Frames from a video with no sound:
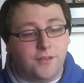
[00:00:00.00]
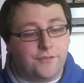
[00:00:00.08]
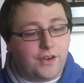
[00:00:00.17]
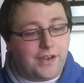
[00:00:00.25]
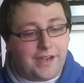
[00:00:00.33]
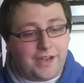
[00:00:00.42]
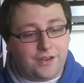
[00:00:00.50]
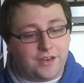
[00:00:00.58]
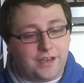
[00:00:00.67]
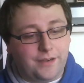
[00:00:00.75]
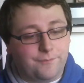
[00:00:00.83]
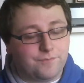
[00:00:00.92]
Very
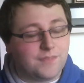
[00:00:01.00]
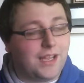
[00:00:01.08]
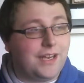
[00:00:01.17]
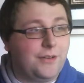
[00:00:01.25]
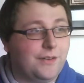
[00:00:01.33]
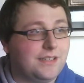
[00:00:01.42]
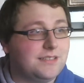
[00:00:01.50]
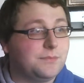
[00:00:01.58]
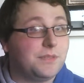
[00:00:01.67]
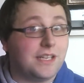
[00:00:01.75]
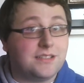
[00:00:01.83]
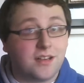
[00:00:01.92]
angry. Anyways,
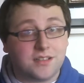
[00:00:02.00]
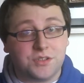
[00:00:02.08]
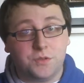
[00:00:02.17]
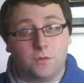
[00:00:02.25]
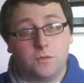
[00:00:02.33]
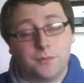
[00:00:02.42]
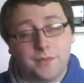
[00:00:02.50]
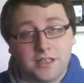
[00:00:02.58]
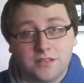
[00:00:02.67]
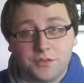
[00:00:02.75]
but I talked to a woman.